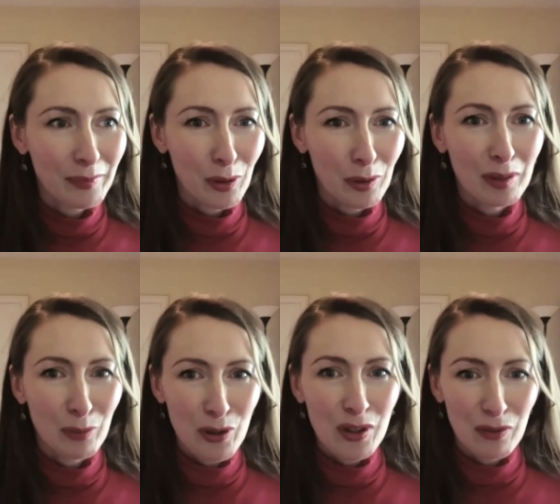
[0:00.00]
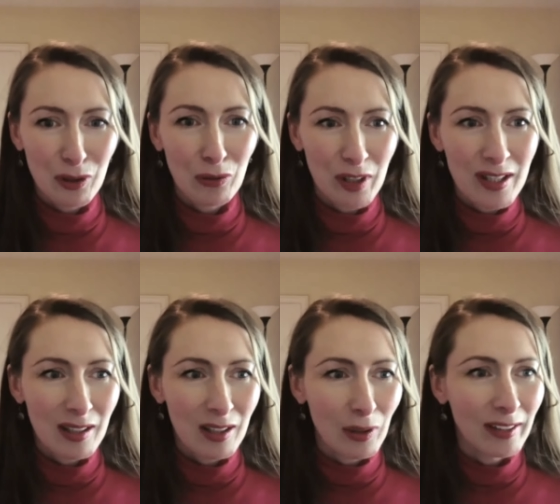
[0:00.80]
Probably most of you
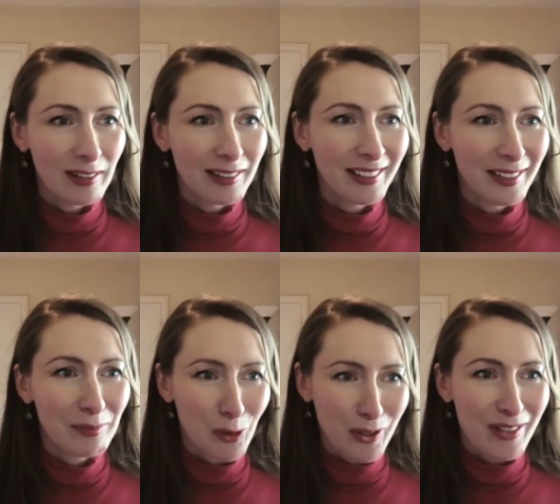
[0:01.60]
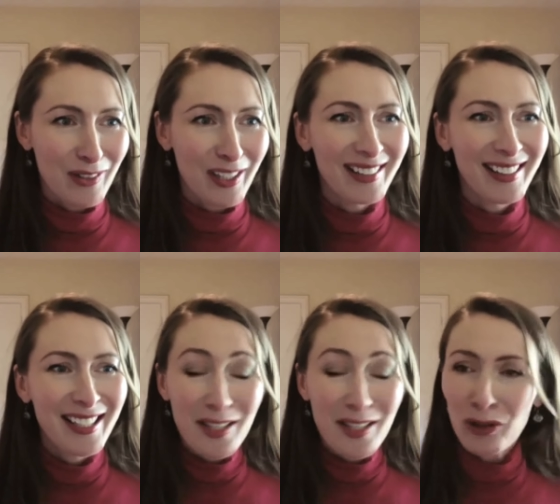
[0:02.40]
already quite in the process, right?
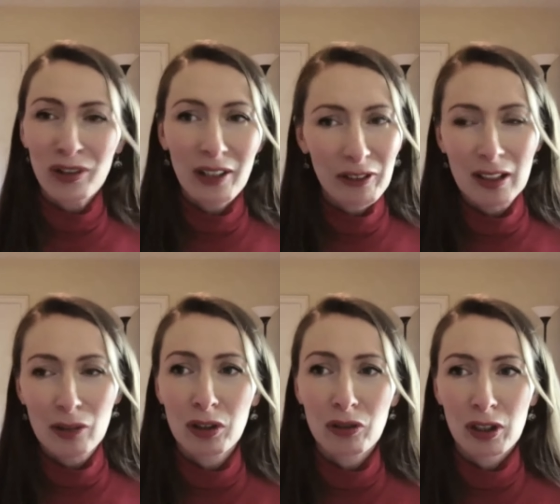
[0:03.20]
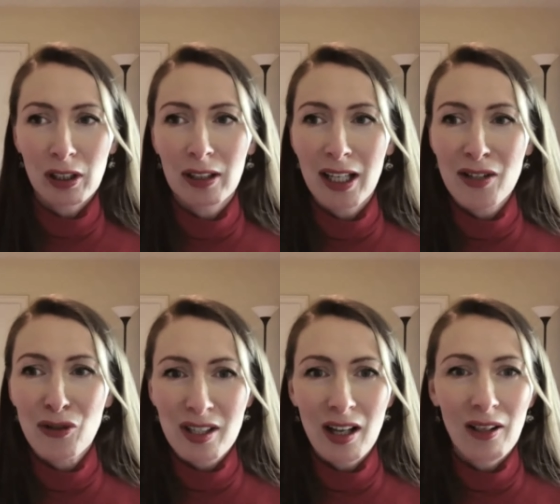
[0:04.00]
So you definitely will recognize
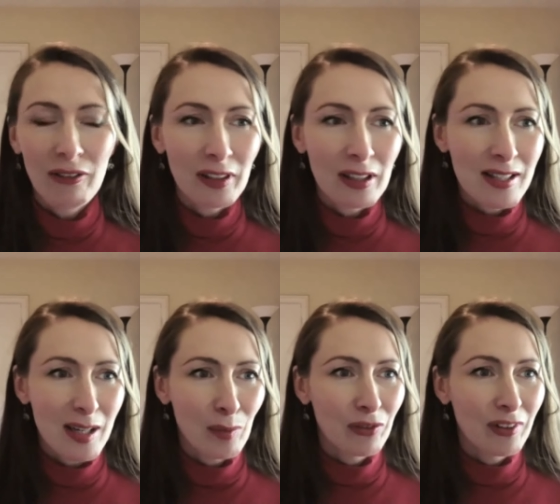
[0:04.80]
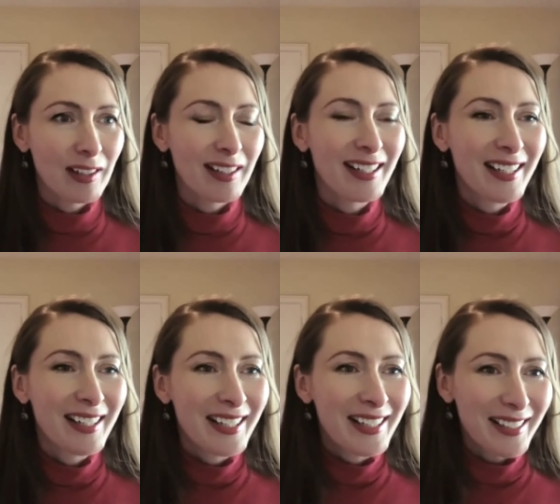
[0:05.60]
yourself in some of the
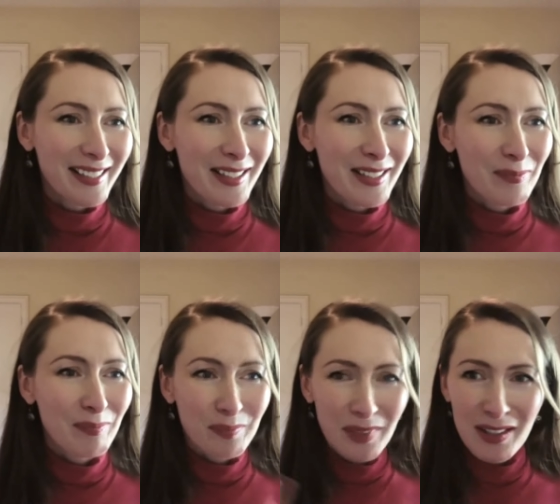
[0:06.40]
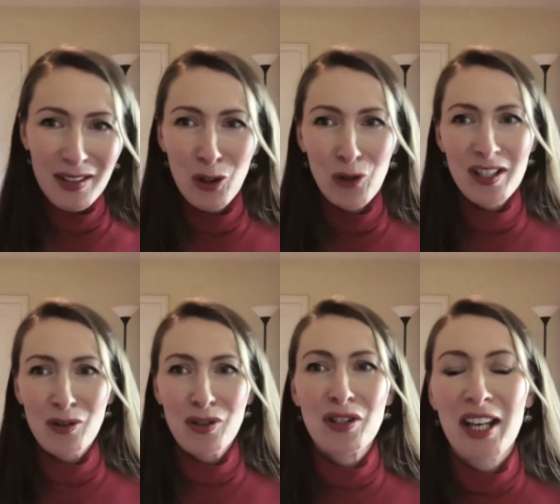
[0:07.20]
stories
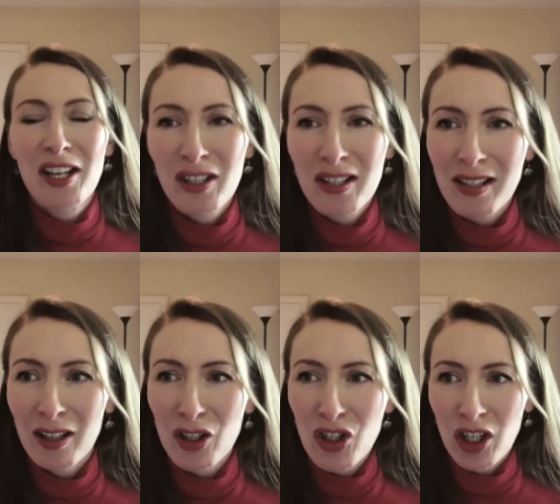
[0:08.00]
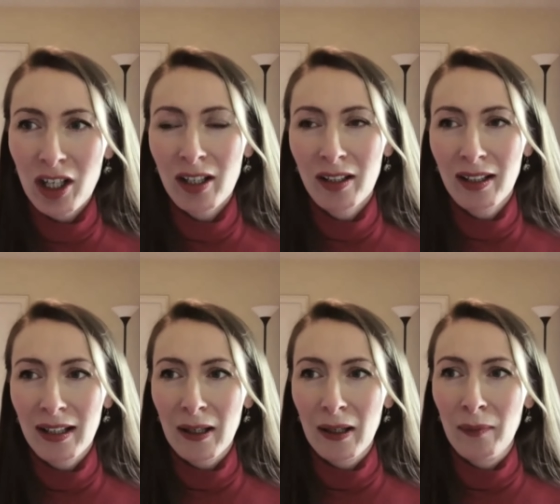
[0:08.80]
or situations I'll share.
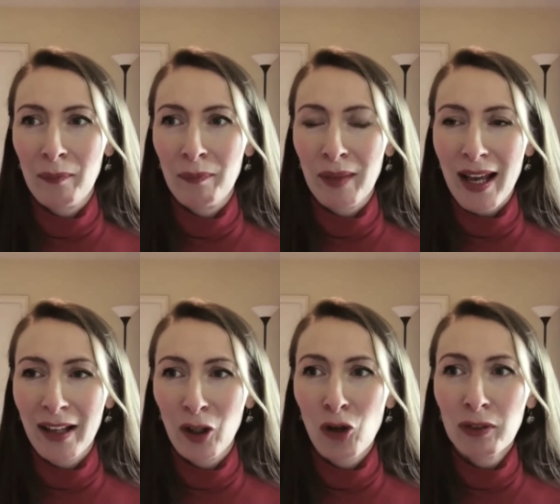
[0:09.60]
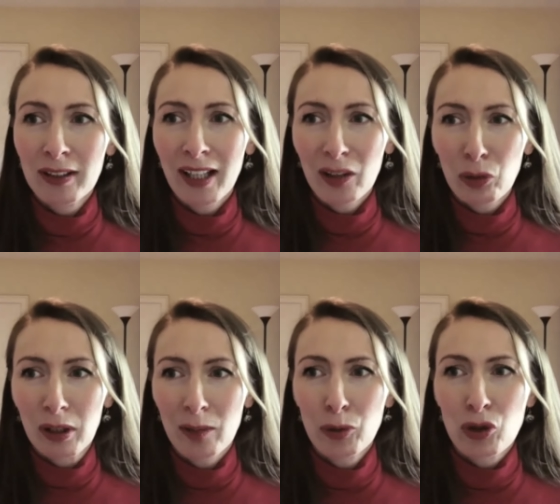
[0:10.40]
And hopefully that will
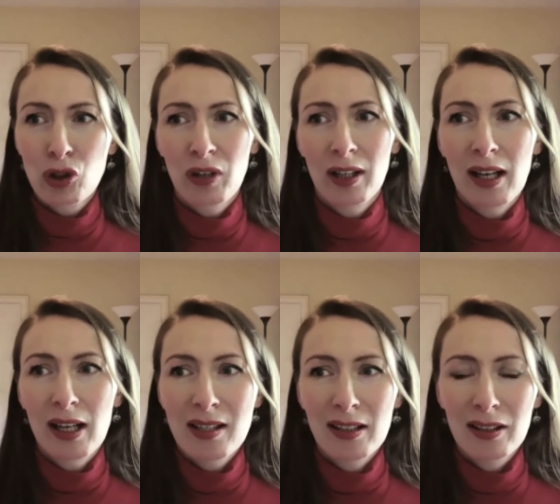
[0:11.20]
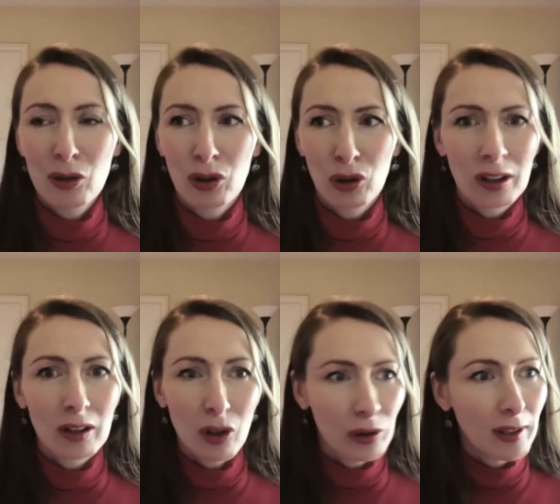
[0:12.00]
help you to realize that you're not
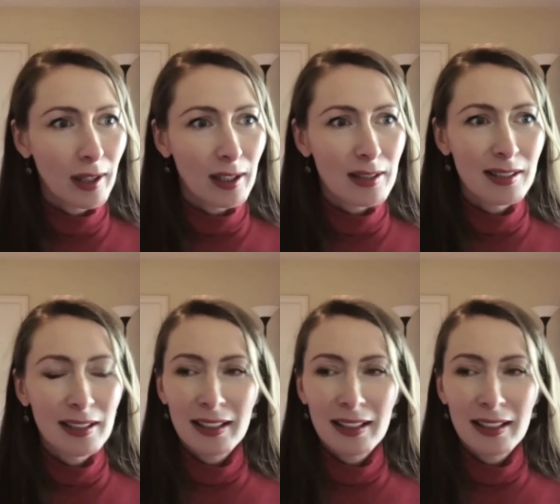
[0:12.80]
alone in that.